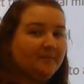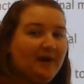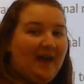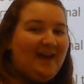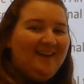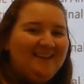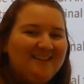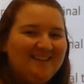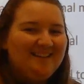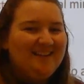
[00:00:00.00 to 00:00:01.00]
Okay?
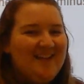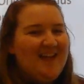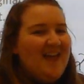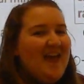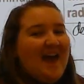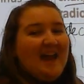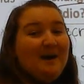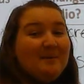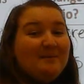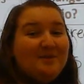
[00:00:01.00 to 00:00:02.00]
And
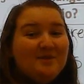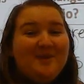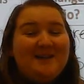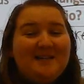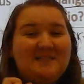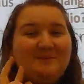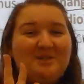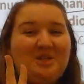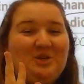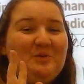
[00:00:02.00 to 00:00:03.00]
I'm going to move my decimal
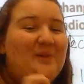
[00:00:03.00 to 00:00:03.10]
2